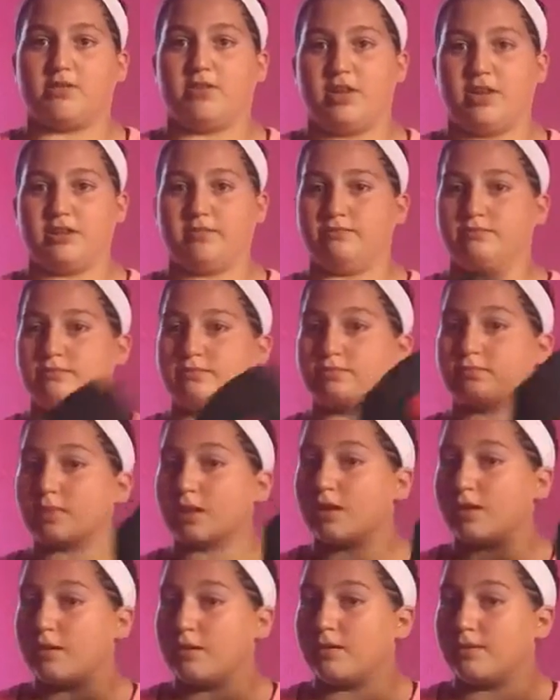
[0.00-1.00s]
I
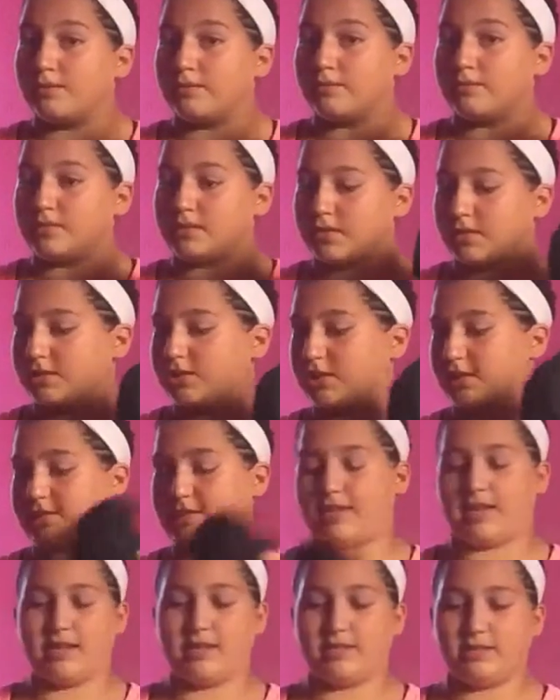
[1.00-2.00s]
suggest
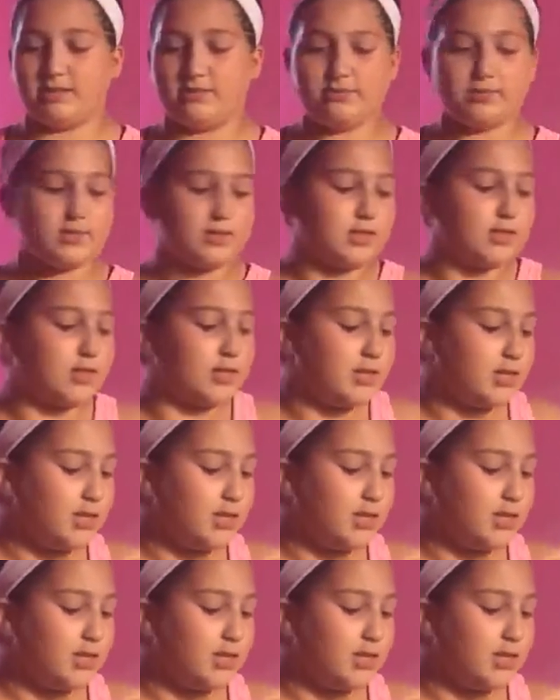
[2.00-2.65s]
getting those.